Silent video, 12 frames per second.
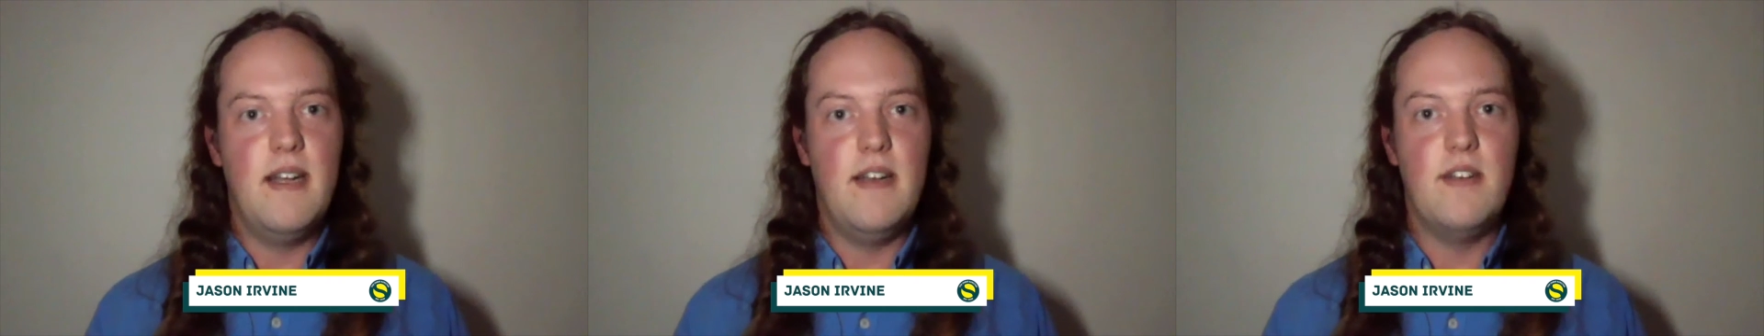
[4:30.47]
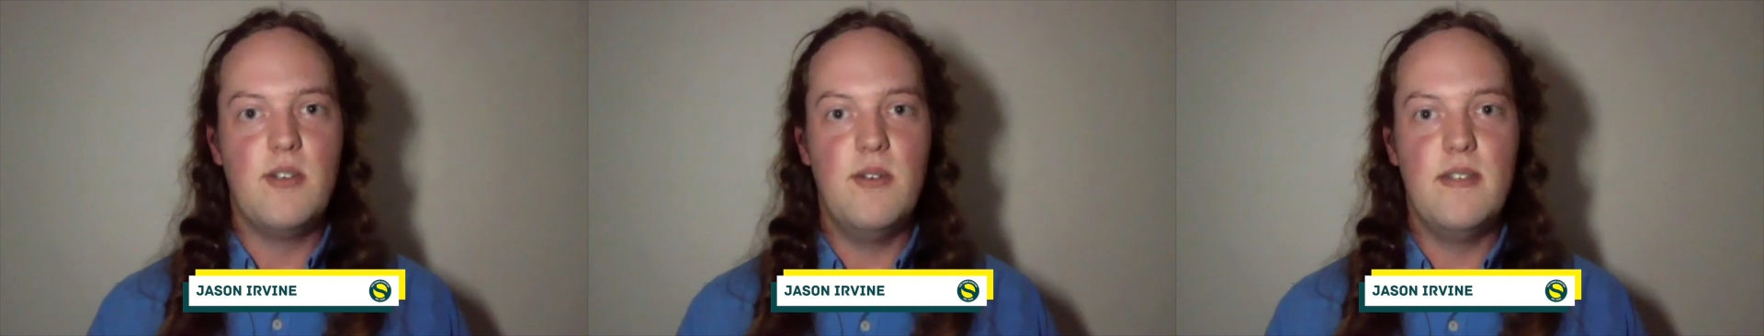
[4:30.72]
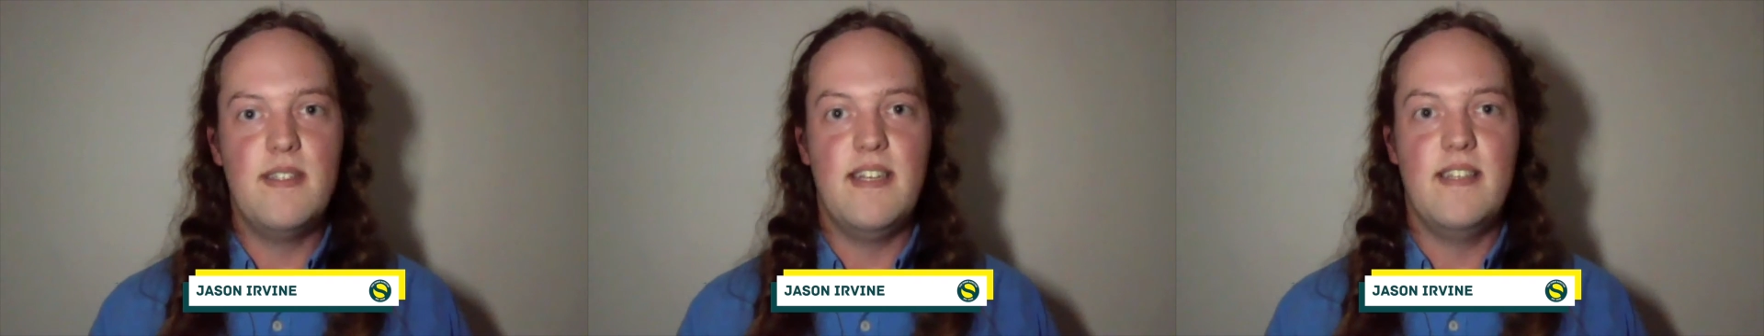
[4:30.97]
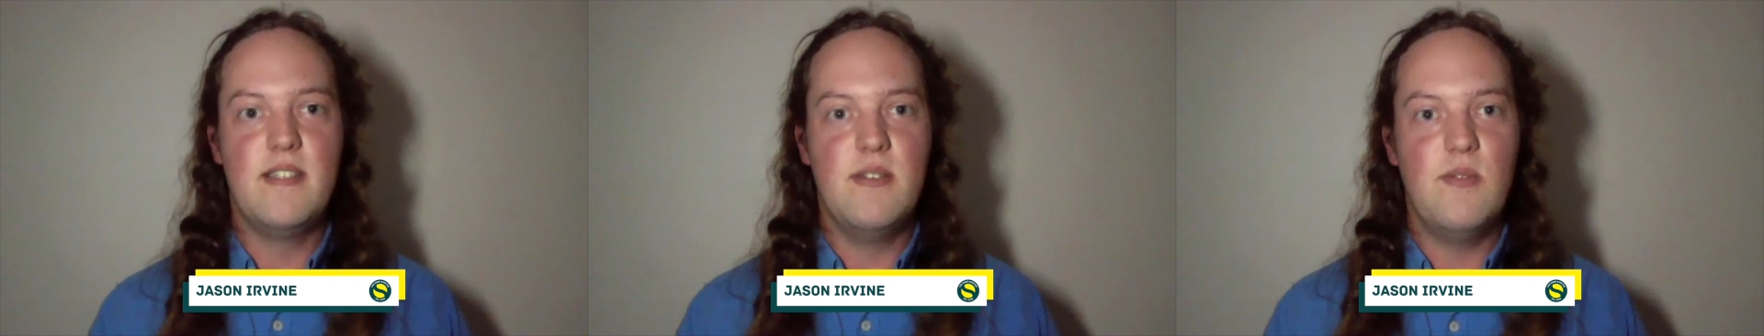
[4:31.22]
in 2
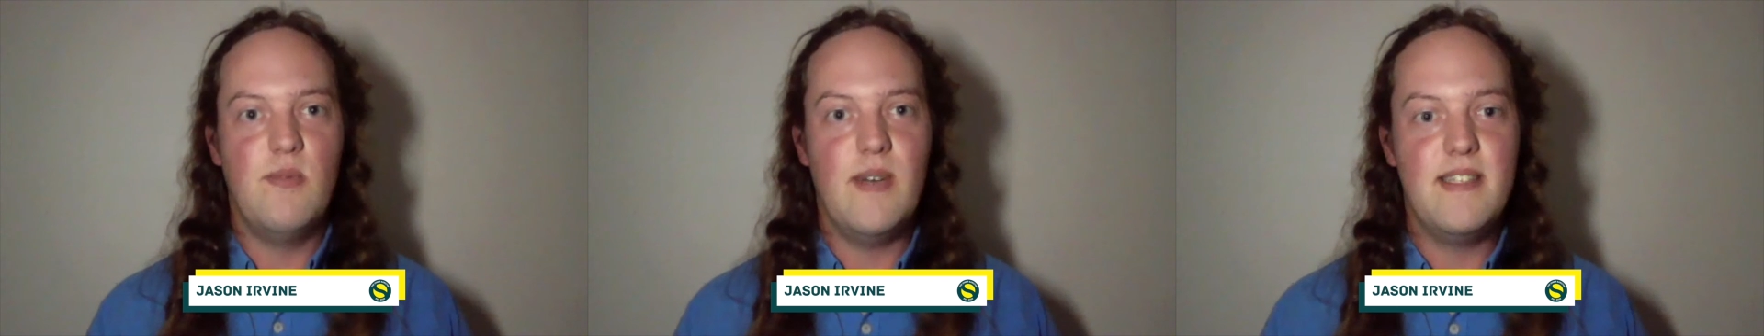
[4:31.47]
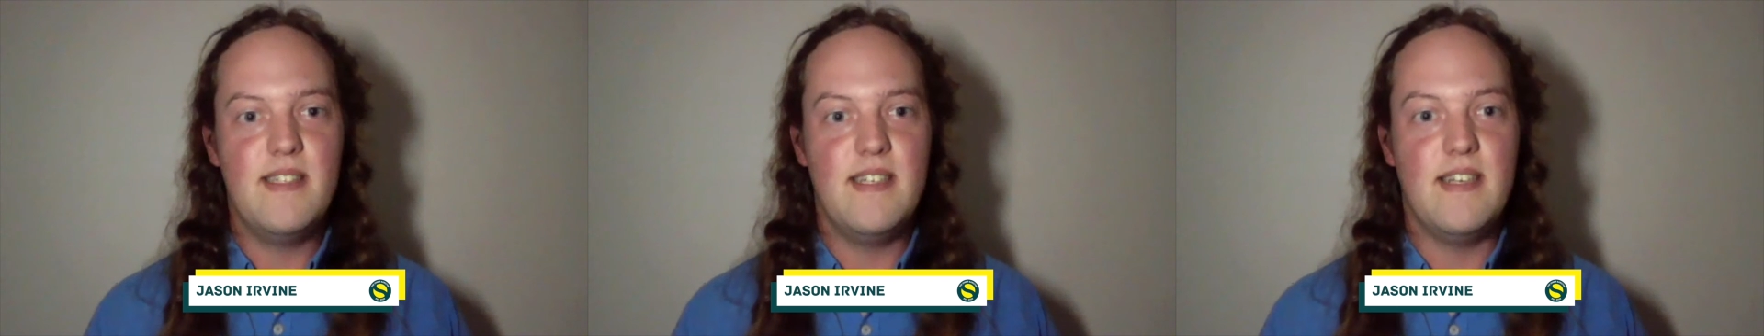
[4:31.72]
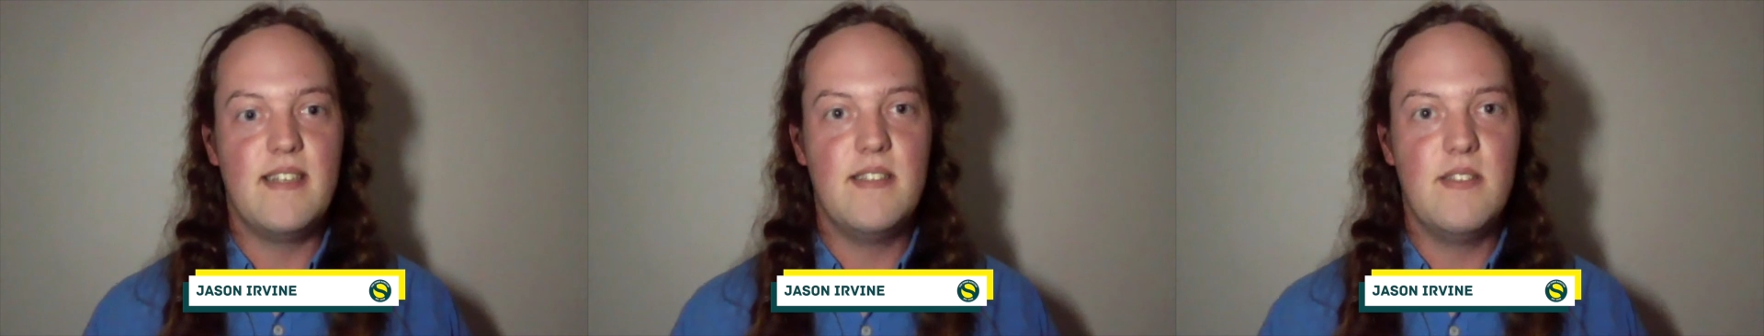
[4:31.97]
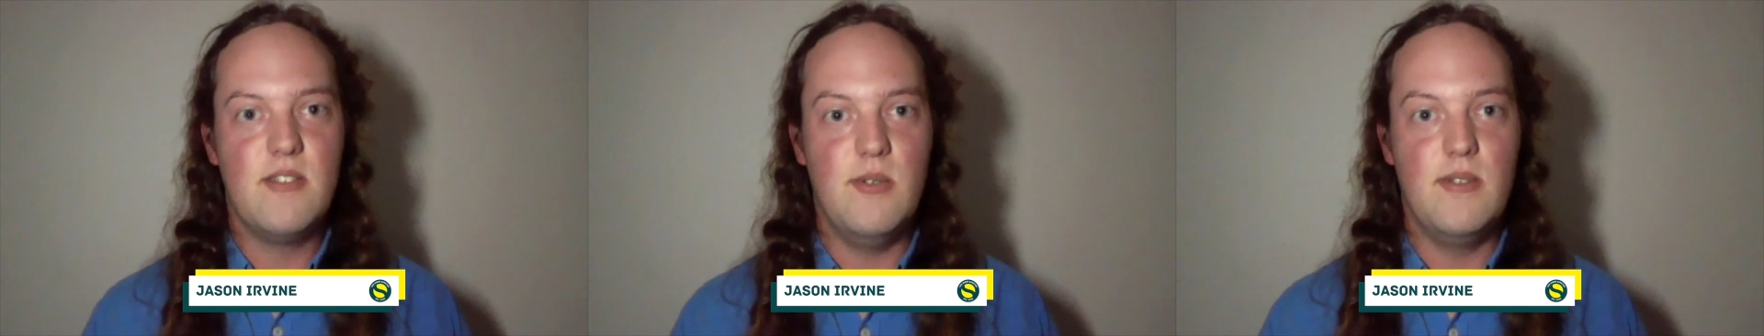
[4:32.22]
sets,
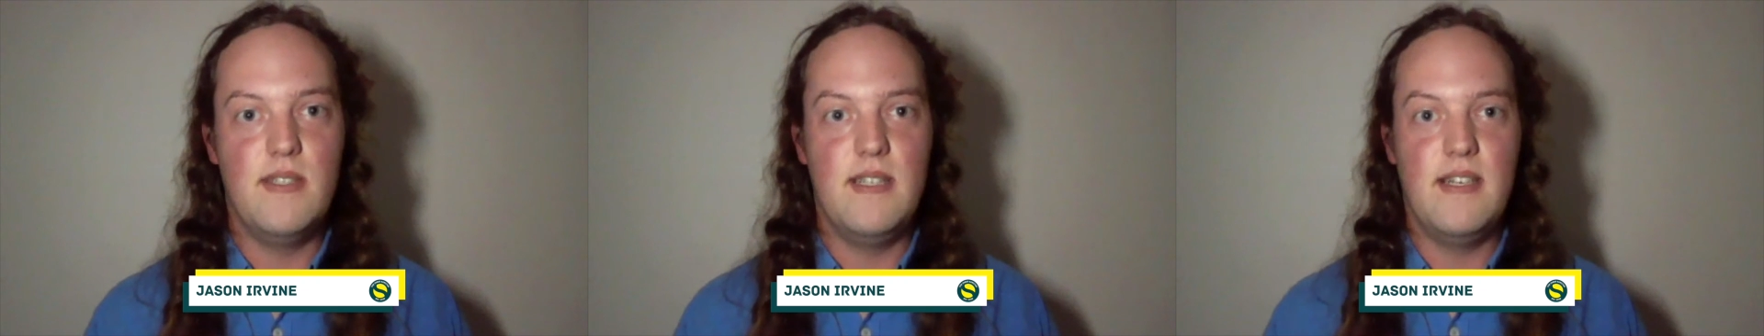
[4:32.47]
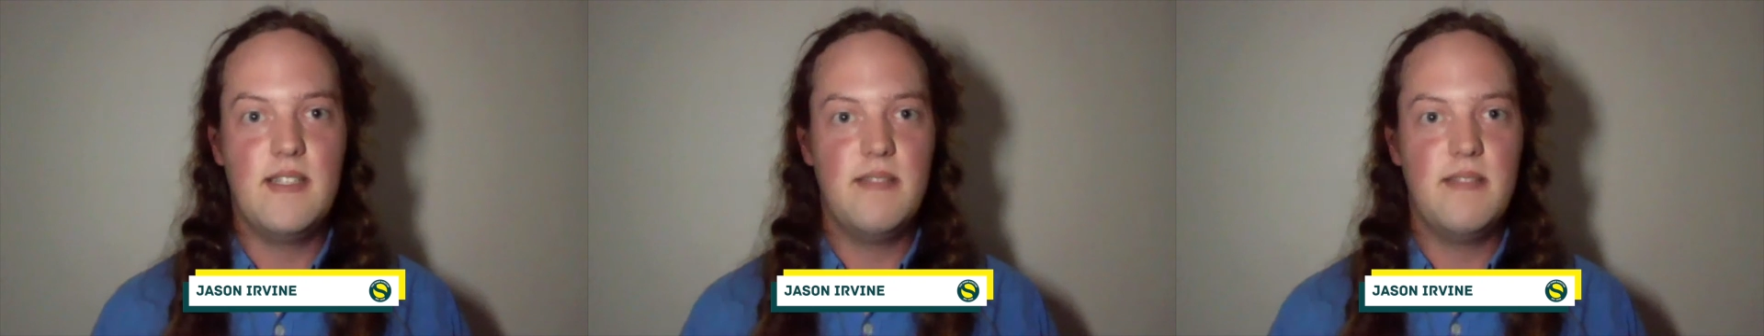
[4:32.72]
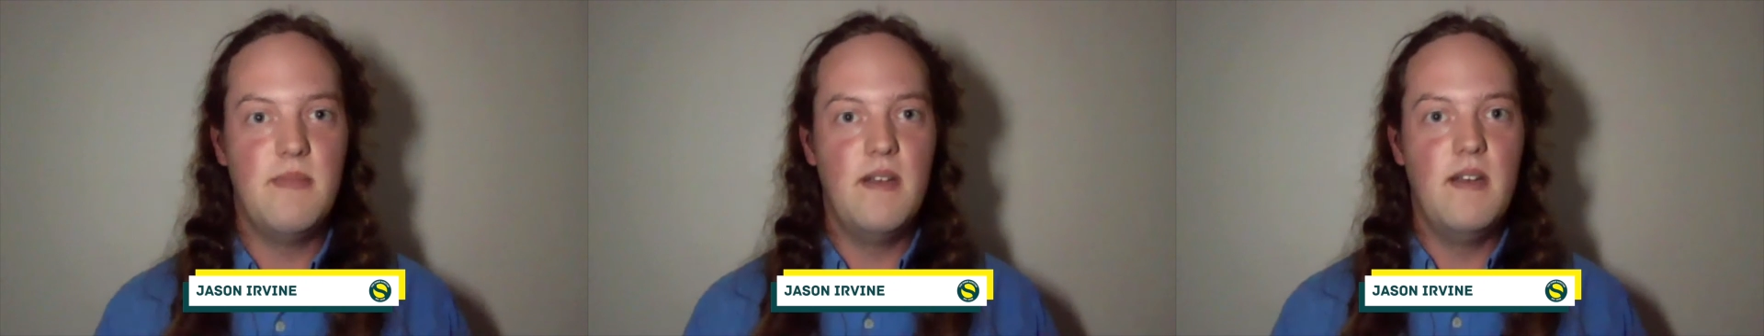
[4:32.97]
1-6, 2-6.